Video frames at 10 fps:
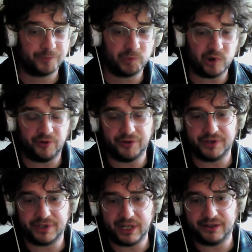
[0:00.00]
got through
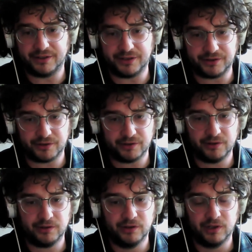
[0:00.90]
to the end of the
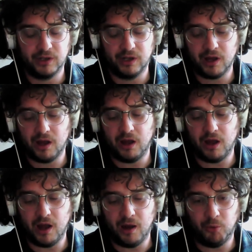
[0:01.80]
tutorial
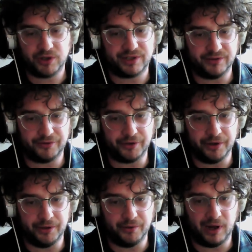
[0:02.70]
uh, watched it
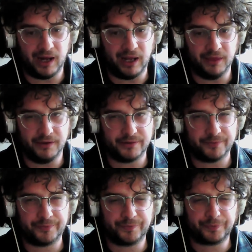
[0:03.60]
through and
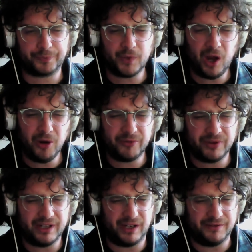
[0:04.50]

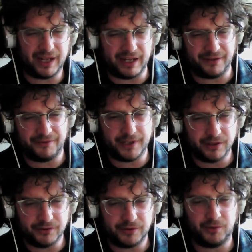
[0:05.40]
hopefully kind of getting a
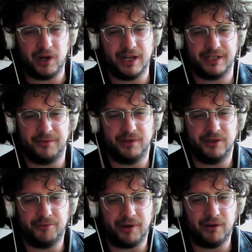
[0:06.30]
feel for what HTML is
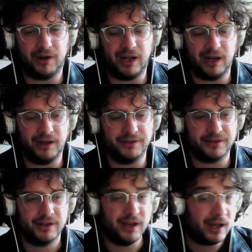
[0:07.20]
about and
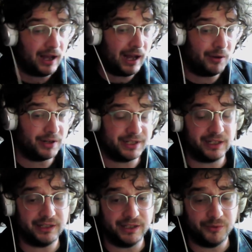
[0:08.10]
how
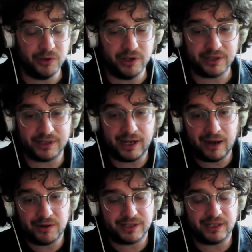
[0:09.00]
exactly it works and
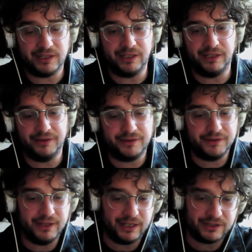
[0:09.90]
how exactly
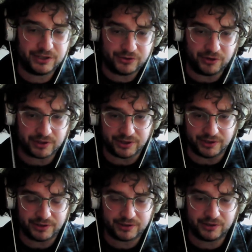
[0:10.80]
it
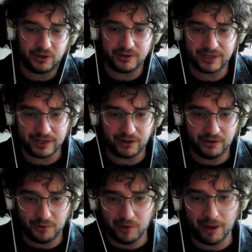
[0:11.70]
structures content on
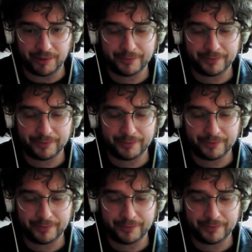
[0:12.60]
the web.